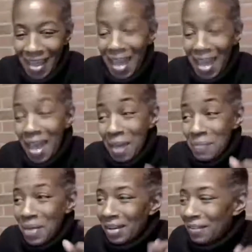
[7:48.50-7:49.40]
And
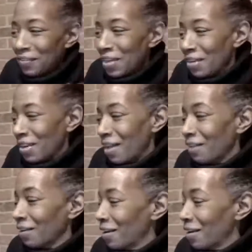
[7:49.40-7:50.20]
Monica found out.